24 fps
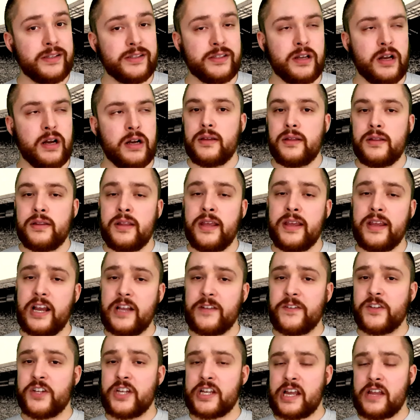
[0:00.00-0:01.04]
song? Thank you guys
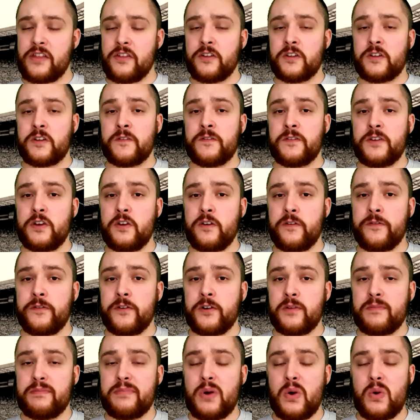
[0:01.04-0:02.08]
for checking out this review
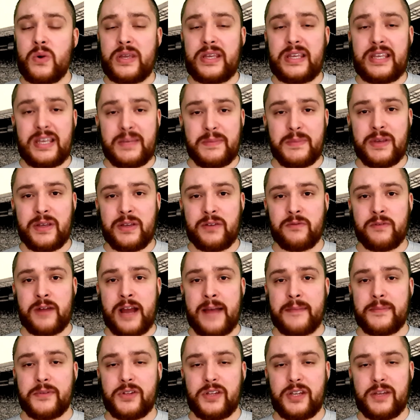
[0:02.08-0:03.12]
for Bohemian
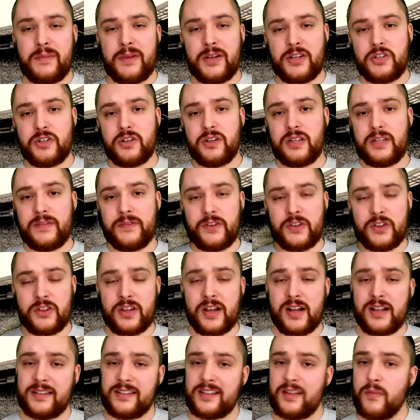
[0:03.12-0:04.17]
Rhapsody. Make sure to leave your
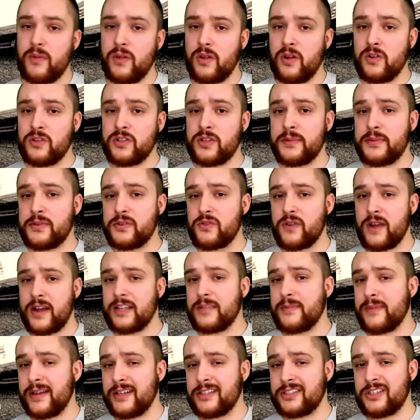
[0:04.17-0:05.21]
thoughts down below. Subscribe to
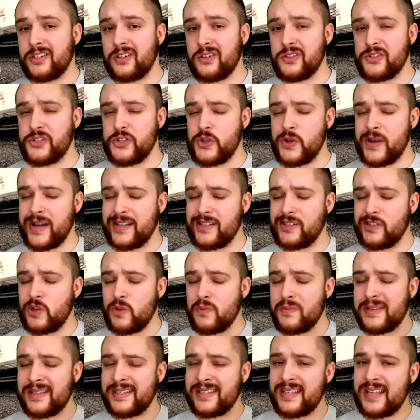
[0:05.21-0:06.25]
my channel so you guys don't
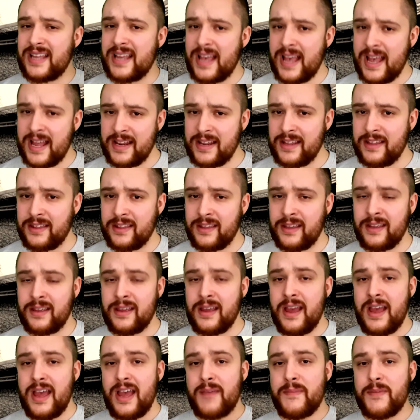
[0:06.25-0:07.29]
miss anything.
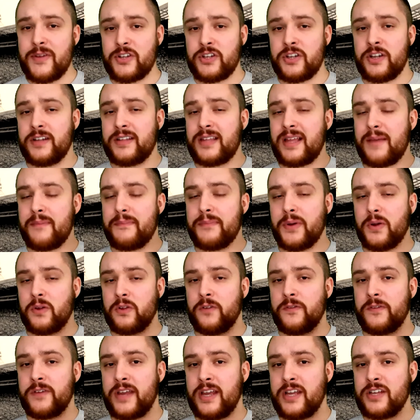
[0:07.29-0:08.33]
And make sure to hit that bell
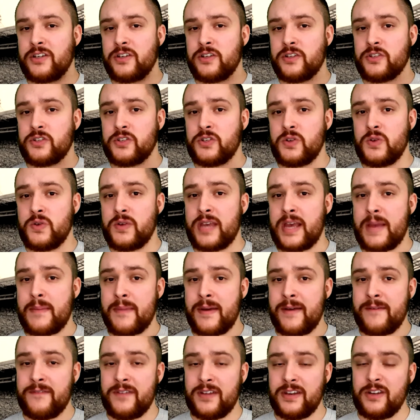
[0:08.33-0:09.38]
notification so you get
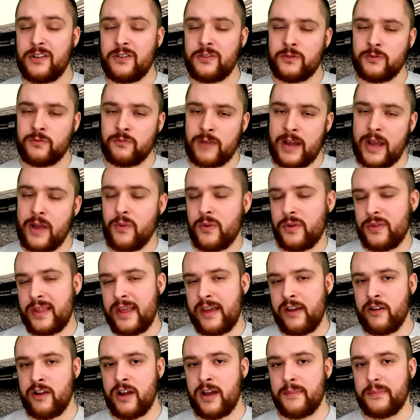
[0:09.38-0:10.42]
my videos right when they
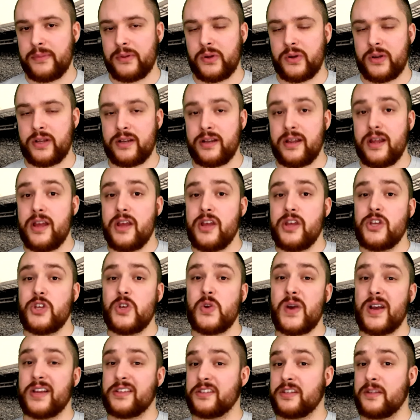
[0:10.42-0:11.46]
are uploaded. You
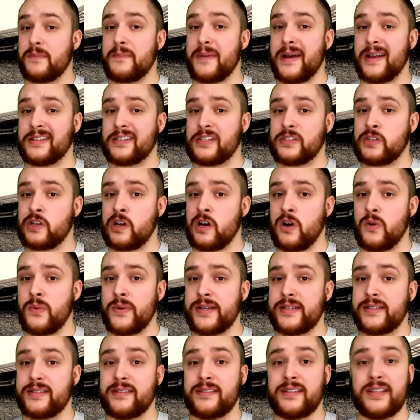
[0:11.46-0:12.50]
guys are the best as
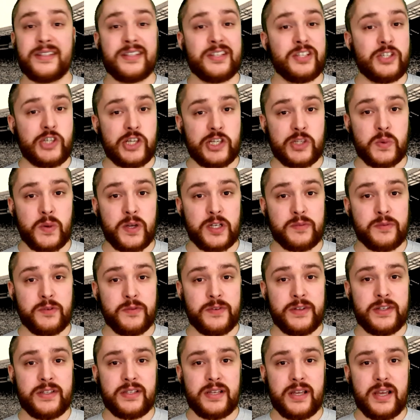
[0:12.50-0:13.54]
always. This is Just Watch
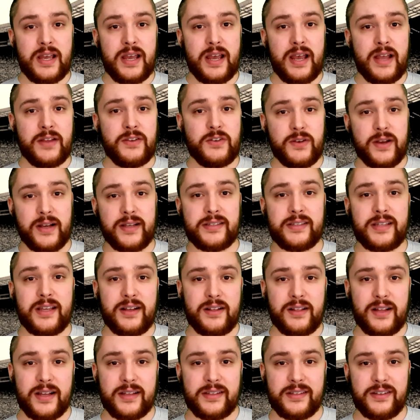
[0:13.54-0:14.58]
Movies, and you guys stay
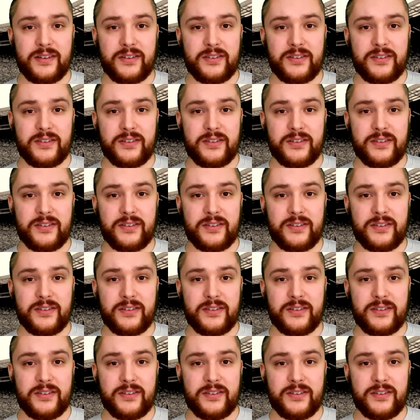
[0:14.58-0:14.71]
classy,